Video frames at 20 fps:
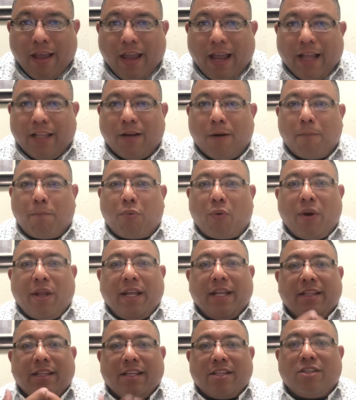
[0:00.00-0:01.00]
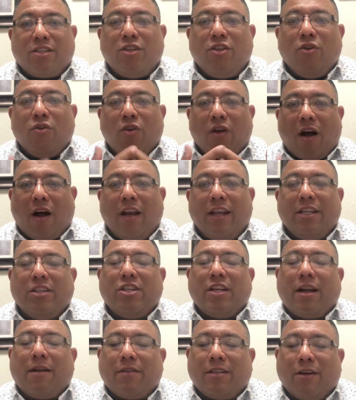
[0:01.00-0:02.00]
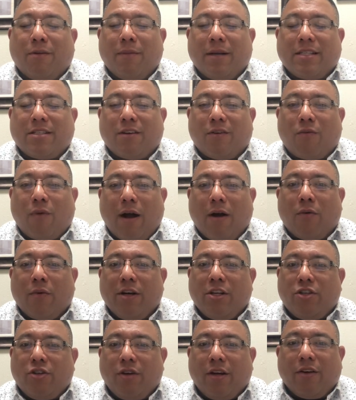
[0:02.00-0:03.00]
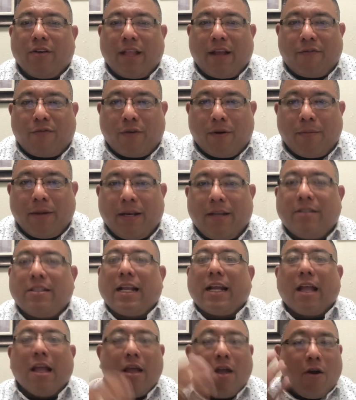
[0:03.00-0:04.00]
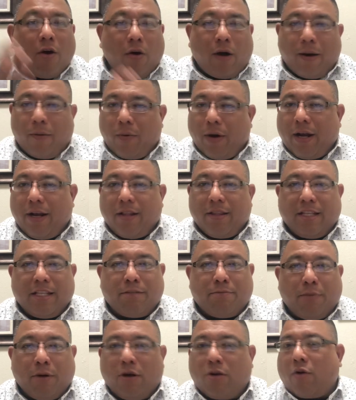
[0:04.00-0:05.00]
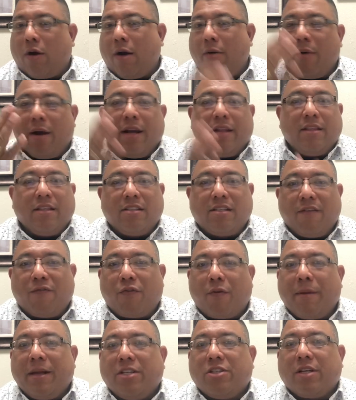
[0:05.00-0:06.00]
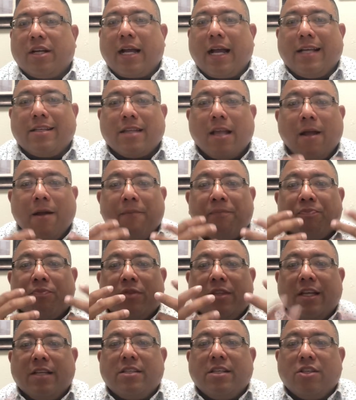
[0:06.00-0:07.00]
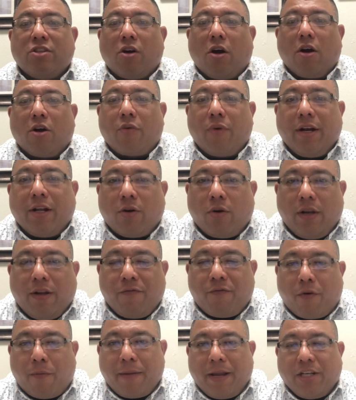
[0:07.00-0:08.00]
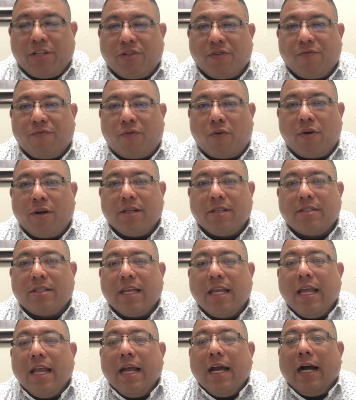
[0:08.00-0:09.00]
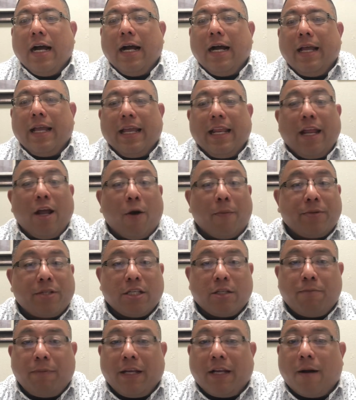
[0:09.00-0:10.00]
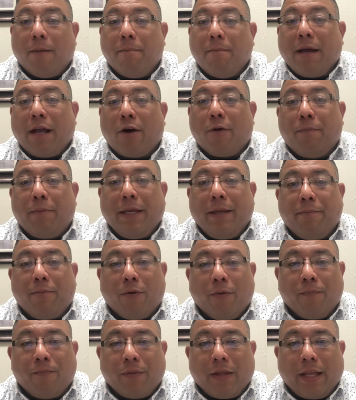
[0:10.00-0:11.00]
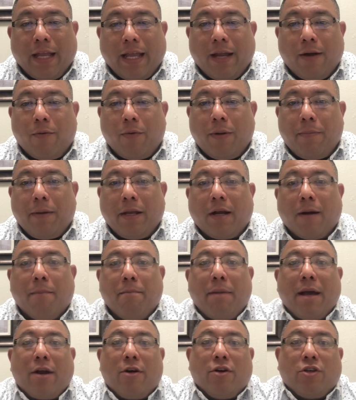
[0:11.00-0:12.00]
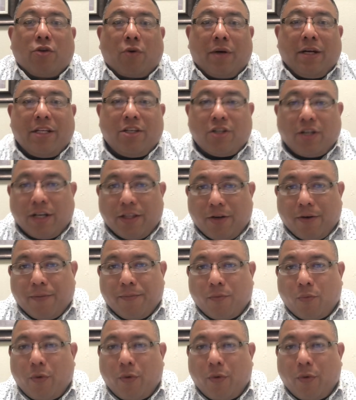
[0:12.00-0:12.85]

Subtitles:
And they're bringing this new knowledge, and I tell myself, wow, where did you hear that from? And he's like, oh, I read it in this book, or I read it in this information. Guys, this is all critical information for us. It helps us become better people, and we become better toward each other.